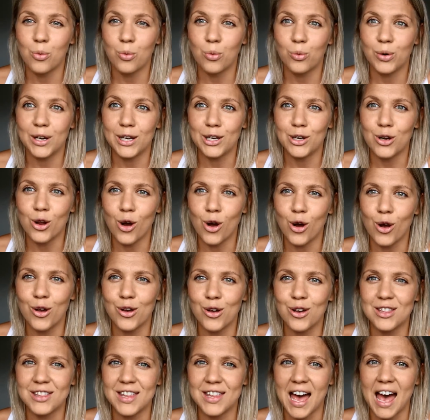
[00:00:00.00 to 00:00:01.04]
We
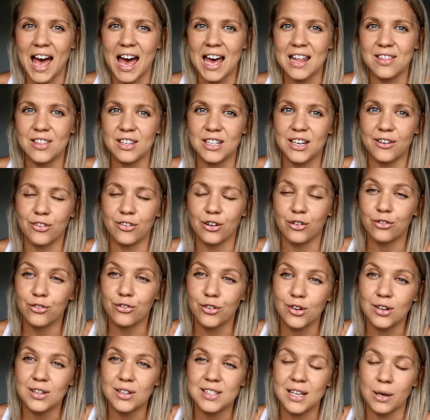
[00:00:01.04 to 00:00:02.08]
know that the different
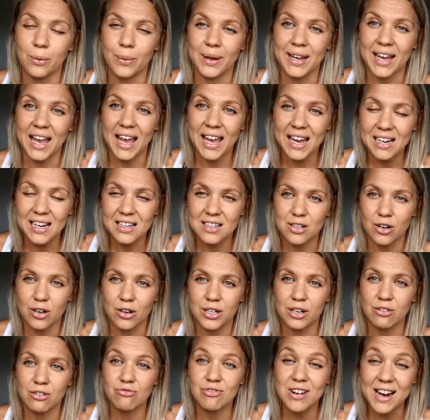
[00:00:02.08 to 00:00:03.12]
foods that we eat
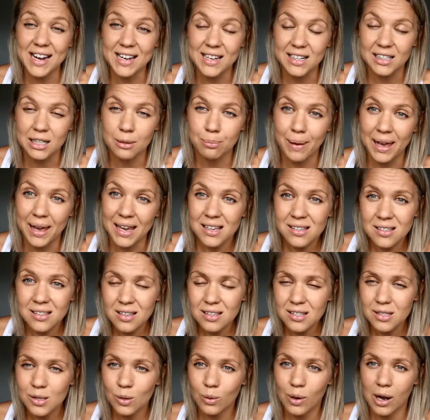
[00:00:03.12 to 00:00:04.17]
on a regular
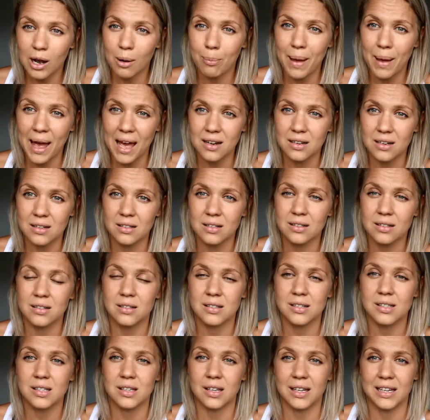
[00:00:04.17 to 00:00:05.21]
basis, so our
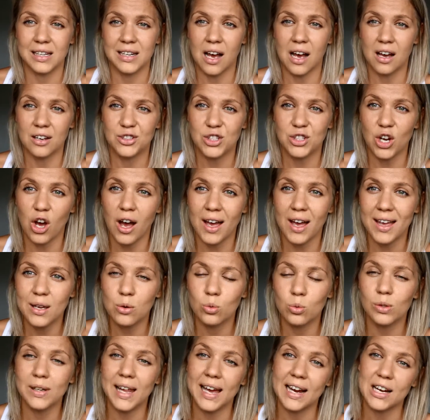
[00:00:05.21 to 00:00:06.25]
patterns in our
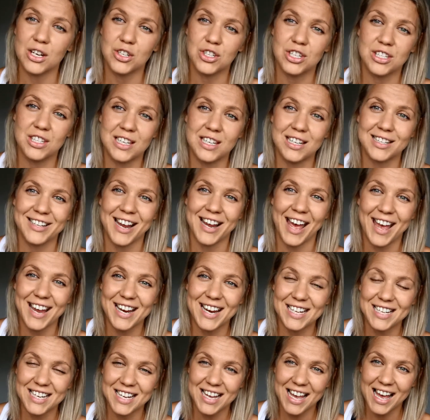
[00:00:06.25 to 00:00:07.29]
diet, will actually
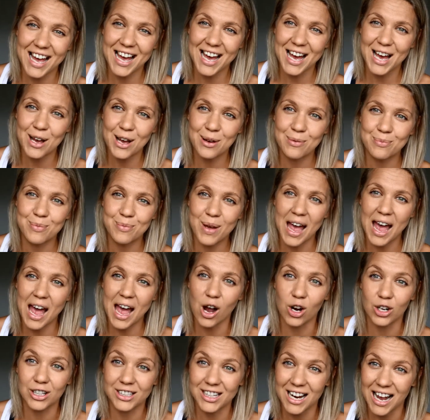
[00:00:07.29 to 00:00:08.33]
dictate
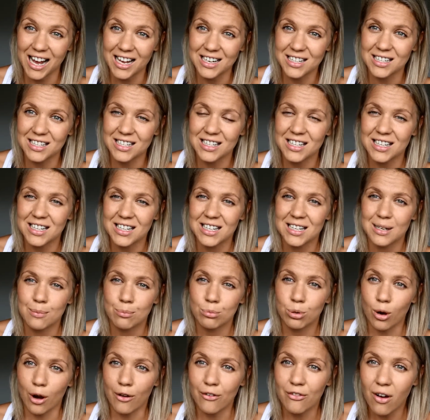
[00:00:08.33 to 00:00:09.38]
our gut
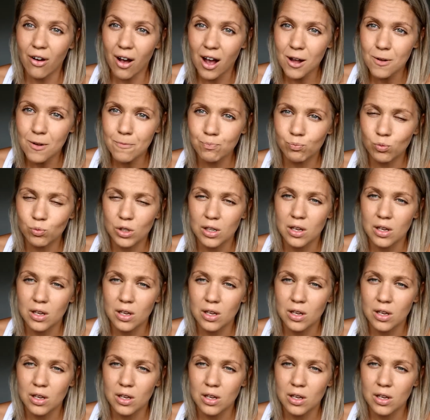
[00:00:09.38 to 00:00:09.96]
profile.